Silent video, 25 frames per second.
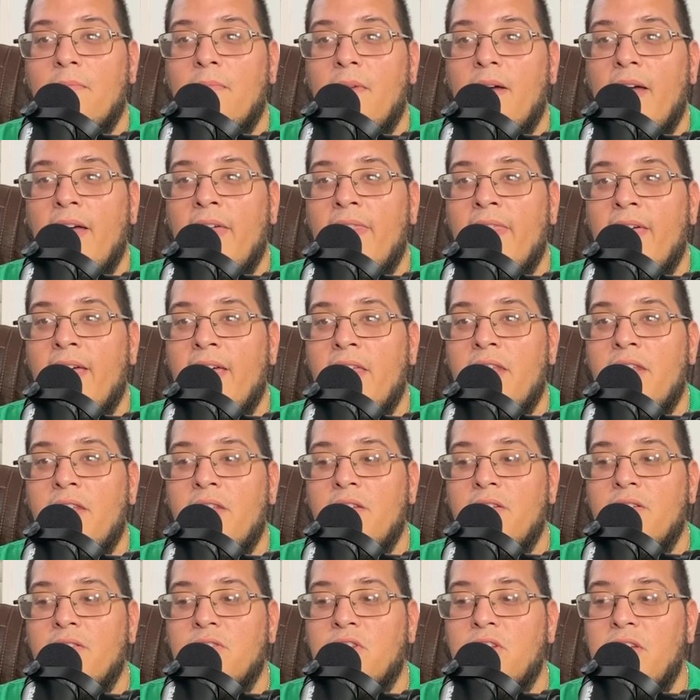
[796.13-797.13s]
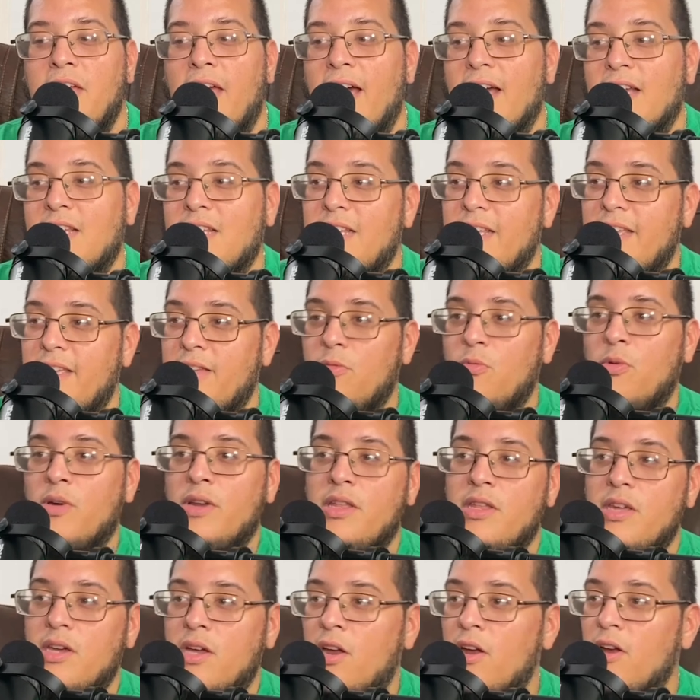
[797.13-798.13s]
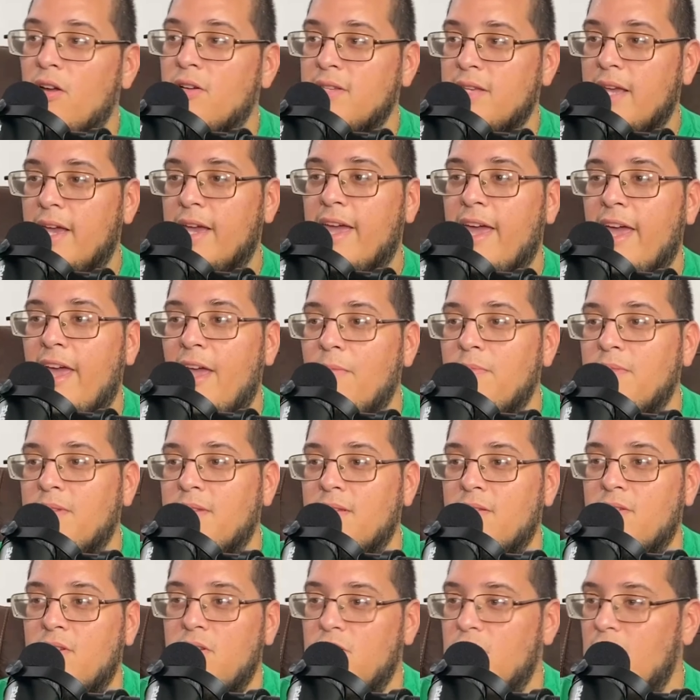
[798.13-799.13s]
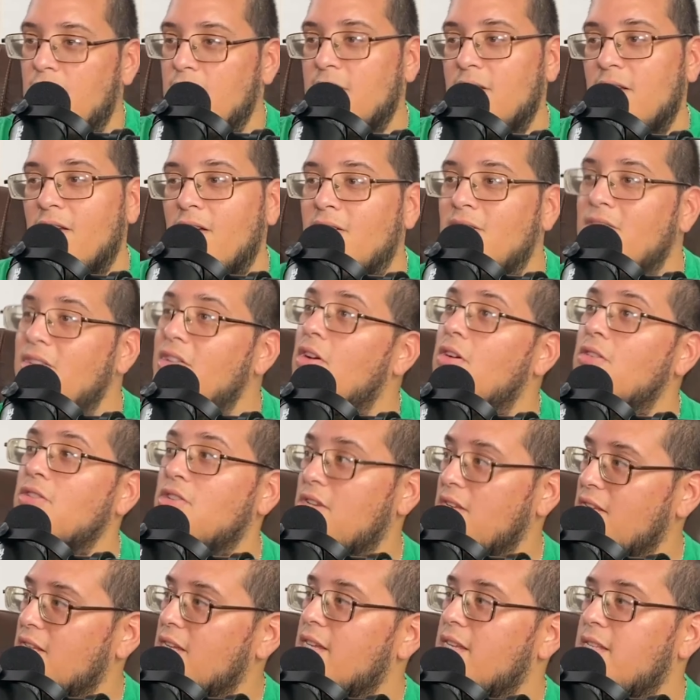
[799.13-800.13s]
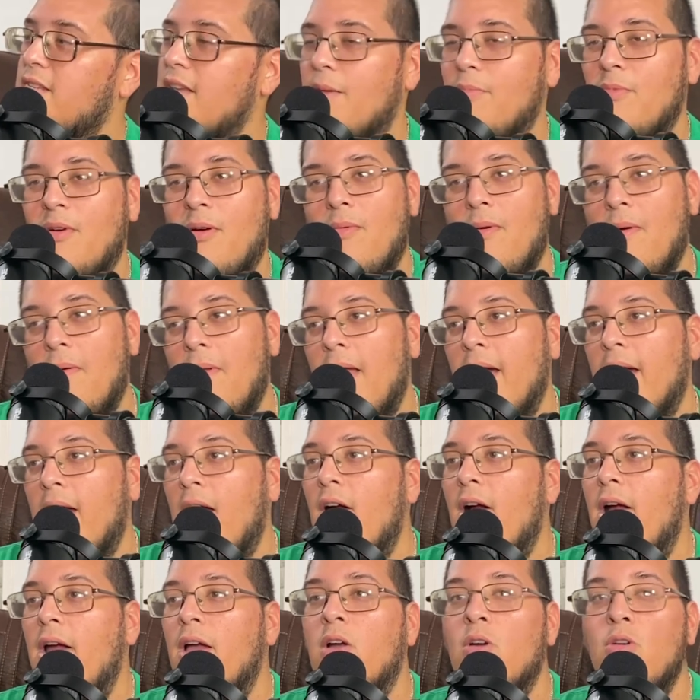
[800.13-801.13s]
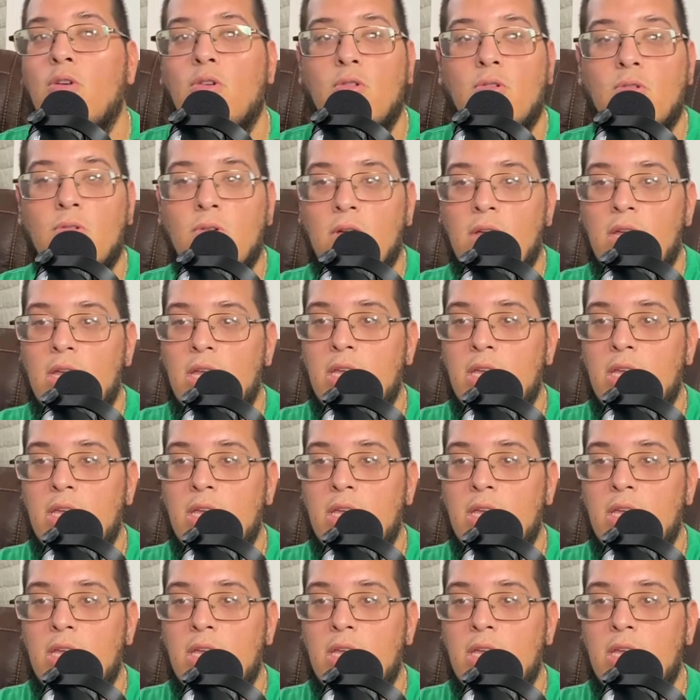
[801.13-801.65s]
And then she actually, one of the girls that came, she talks to the girls. No, she's going to take me out. I'm like, all right, cool.